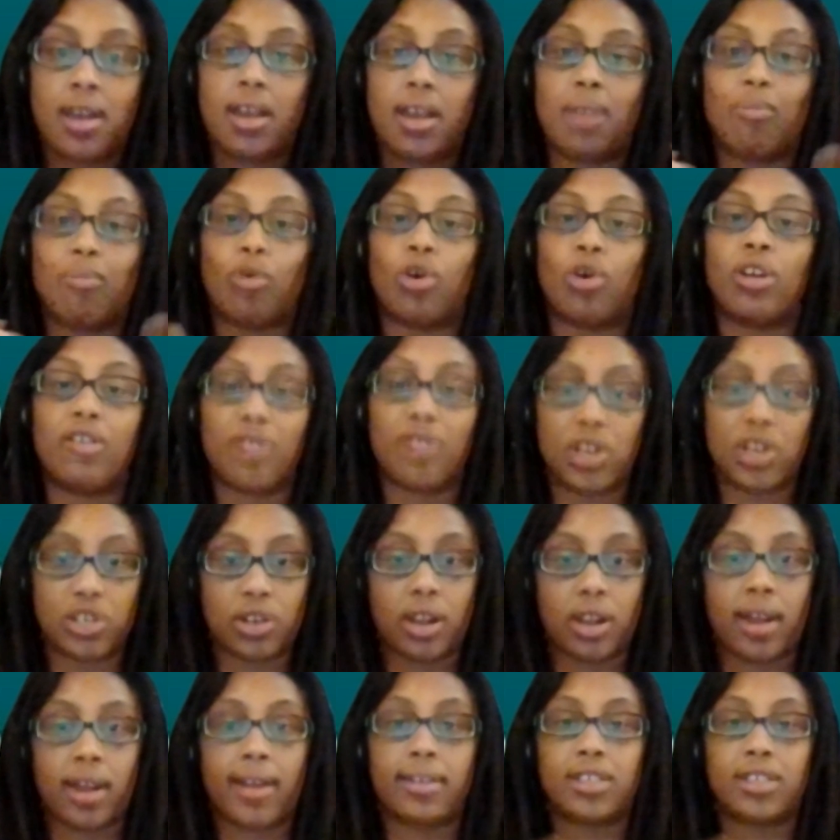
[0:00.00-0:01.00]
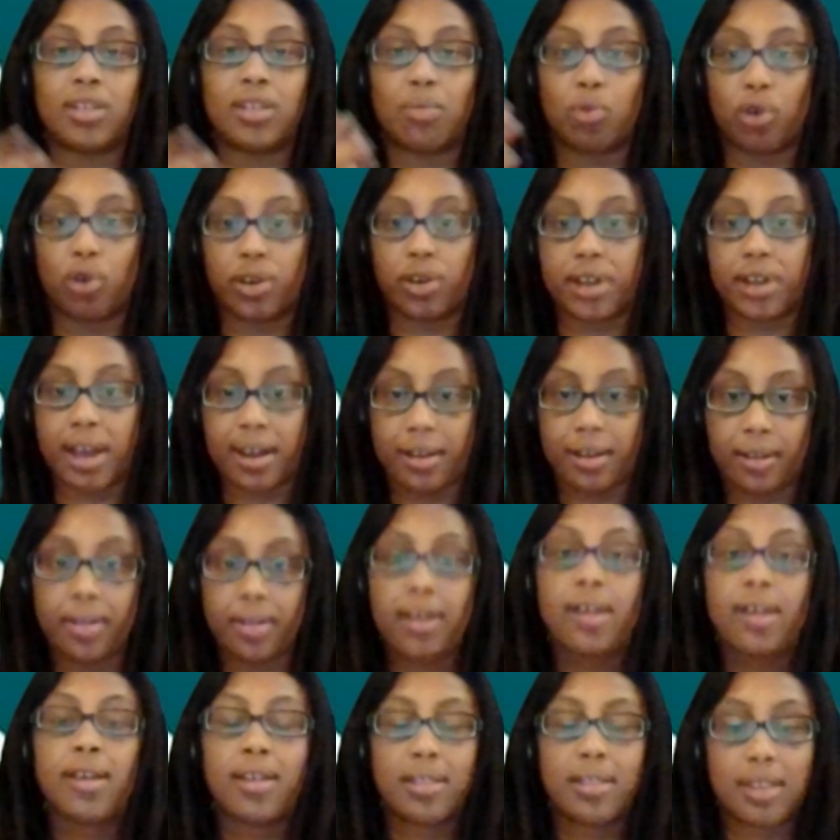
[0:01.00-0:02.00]
and more individualized the more data
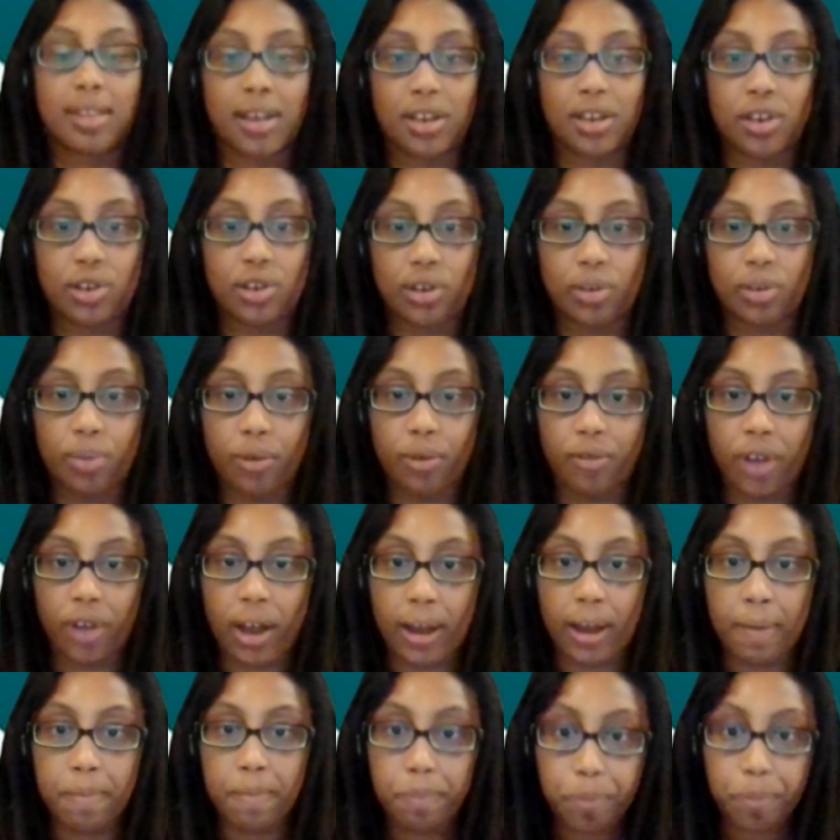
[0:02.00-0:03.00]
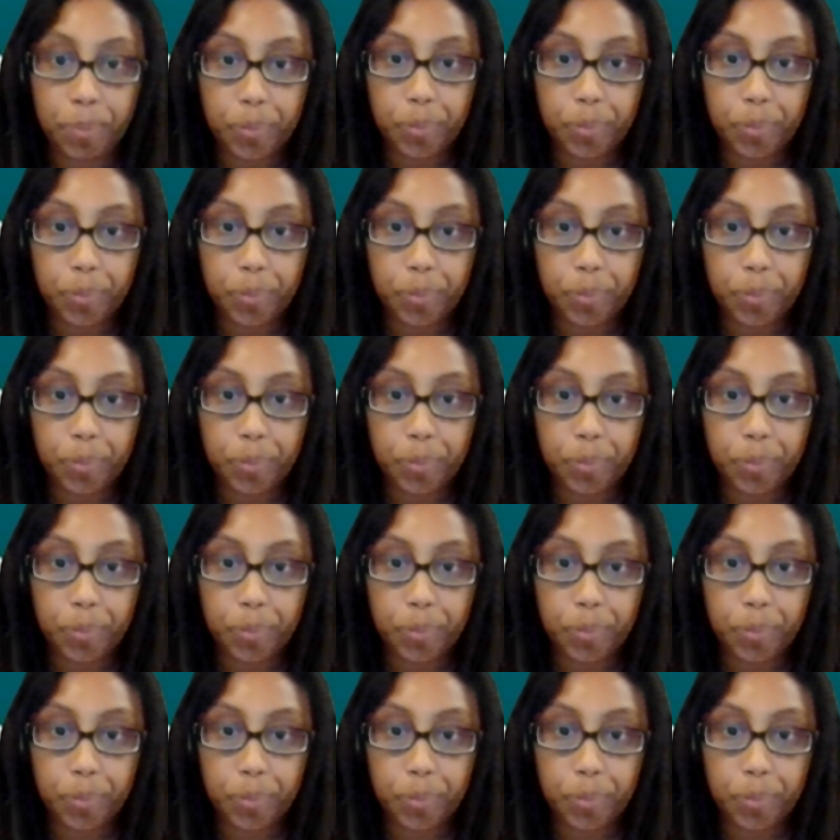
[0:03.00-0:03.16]
that you do provide.